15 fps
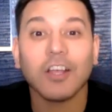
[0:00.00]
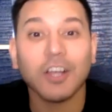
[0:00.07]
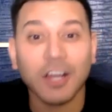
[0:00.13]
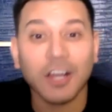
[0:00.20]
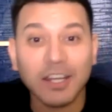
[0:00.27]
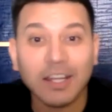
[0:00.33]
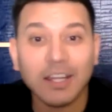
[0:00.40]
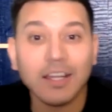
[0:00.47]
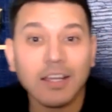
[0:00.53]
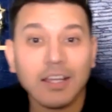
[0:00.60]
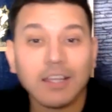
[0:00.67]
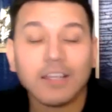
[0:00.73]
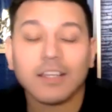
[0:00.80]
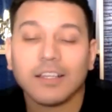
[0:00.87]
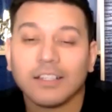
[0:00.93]
Good.
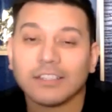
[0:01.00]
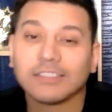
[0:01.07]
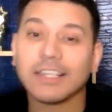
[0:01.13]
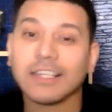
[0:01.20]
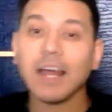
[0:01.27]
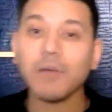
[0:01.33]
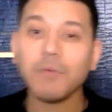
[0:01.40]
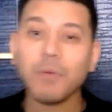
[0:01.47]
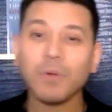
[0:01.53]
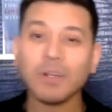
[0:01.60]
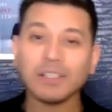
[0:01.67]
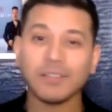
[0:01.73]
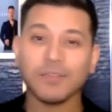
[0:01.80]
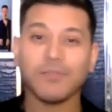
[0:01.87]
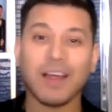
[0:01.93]
So now we
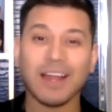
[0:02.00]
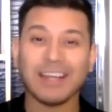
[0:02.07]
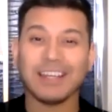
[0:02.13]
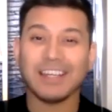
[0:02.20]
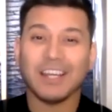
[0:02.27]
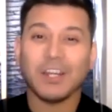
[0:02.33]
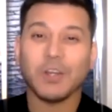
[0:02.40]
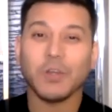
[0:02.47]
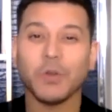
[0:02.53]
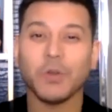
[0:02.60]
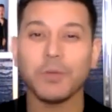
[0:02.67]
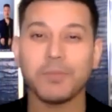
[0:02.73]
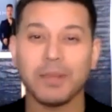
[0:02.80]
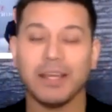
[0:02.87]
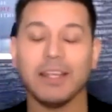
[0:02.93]
want to find
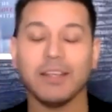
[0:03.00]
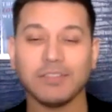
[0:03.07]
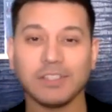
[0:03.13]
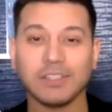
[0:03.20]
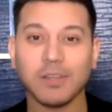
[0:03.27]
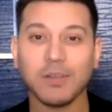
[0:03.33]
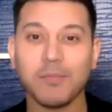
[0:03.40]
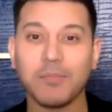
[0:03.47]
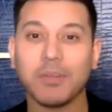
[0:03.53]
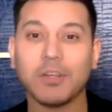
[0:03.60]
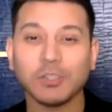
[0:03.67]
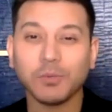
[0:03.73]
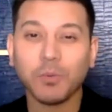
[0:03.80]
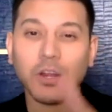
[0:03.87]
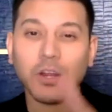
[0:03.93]
new beliefs,
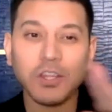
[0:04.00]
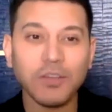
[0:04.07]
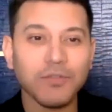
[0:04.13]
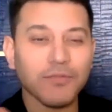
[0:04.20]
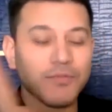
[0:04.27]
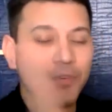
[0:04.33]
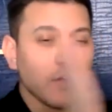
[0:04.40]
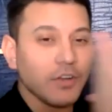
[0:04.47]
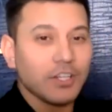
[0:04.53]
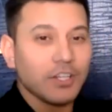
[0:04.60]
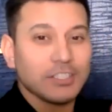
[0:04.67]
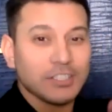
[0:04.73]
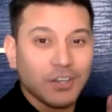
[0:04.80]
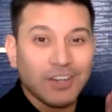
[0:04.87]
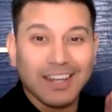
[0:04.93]
because what you
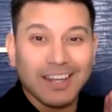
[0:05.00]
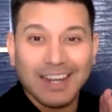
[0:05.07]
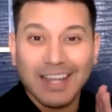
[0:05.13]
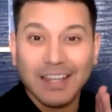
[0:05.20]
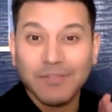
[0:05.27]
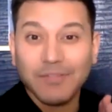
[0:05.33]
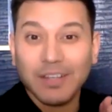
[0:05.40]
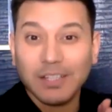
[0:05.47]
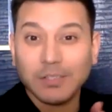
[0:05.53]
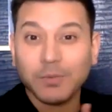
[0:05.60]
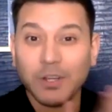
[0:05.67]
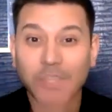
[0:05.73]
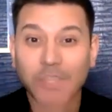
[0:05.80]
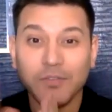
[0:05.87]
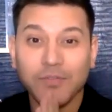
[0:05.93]
focus on in life is
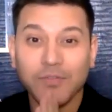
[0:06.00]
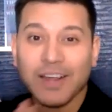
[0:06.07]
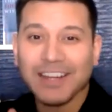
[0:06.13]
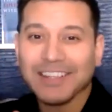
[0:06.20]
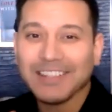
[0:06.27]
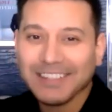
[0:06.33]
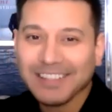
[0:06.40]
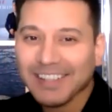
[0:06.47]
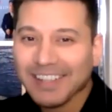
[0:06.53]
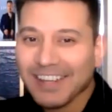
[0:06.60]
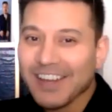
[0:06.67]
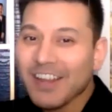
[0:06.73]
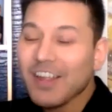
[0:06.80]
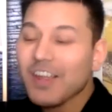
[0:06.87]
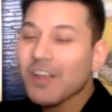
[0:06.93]
what you find.
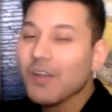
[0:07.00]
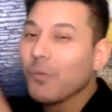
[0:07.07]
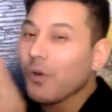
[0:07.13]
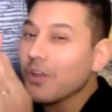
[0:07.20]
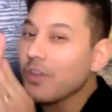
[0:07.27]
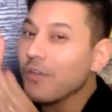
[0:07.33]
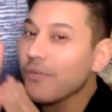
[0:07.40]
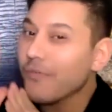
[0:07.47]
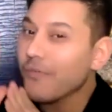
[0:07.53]
What you